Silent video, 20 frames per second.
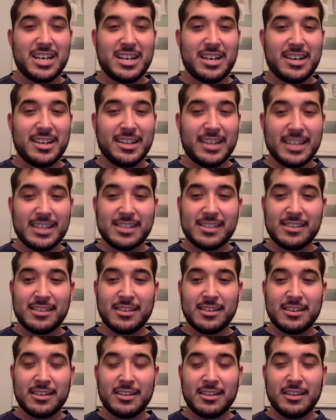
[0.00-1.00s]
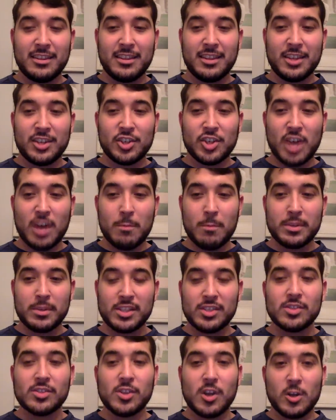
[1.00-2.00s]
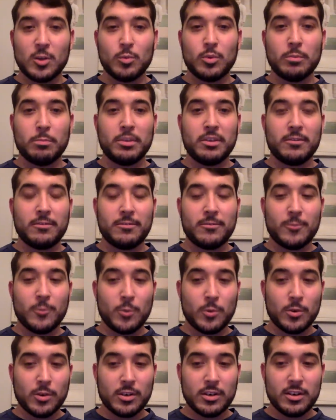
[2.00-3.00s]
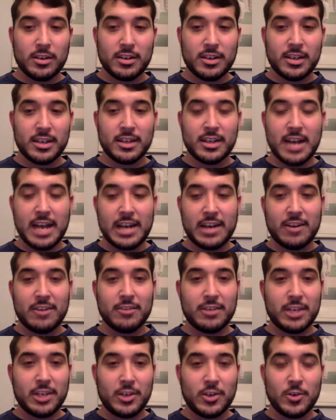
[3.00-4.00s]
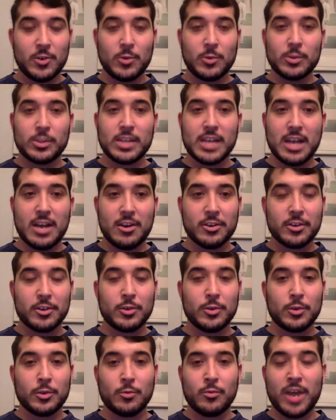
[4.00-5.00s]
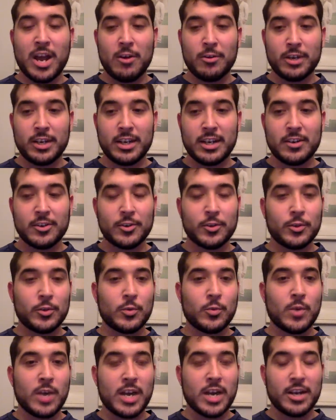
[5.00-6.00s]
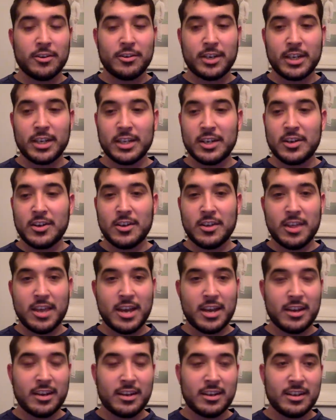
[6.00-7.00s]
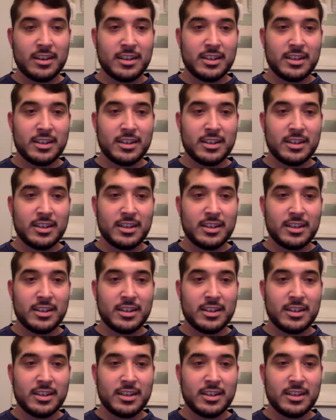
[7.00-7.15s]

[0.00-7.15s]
unless the shop has installed one before and kind of already knows how to do the routing, how to do the wiring and all of that,